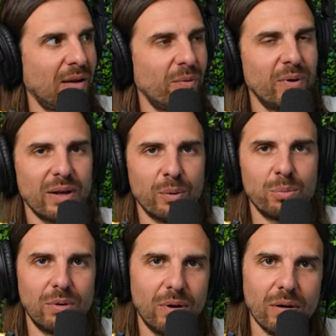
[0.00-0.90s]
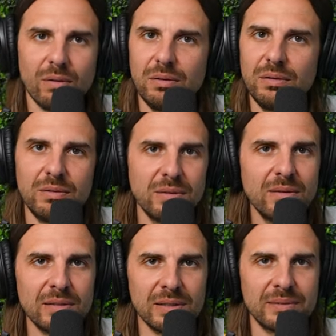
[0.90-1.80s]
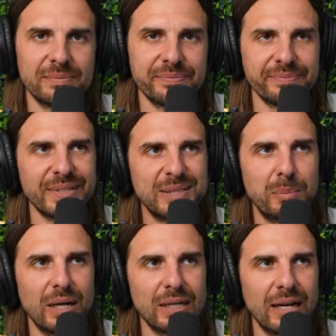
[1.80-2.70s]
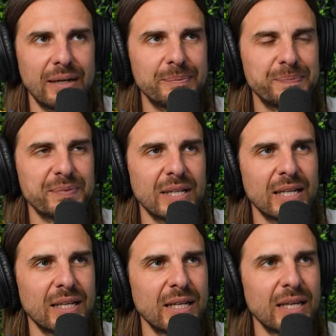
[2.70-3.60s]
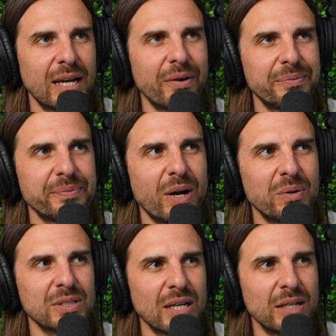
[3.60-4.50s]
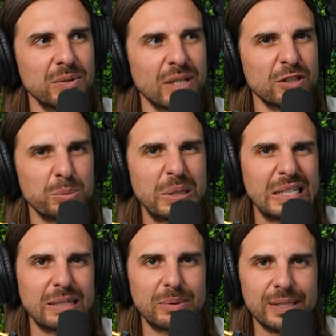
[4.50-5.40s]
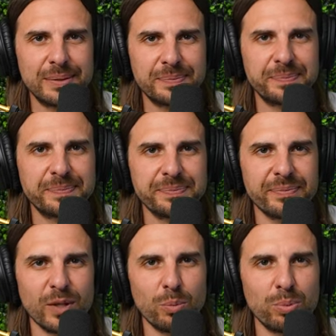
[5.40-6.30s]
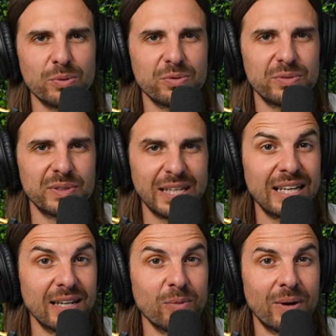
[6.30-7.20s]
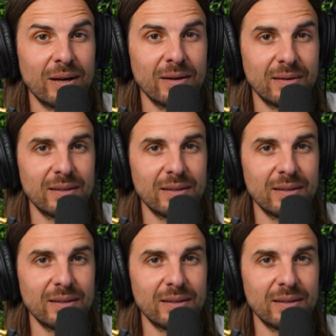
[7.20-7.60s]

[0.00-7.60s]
We're like, bro, what are you doing? He's bugged out. I always thought he was on speed, but no proof. He hit it well.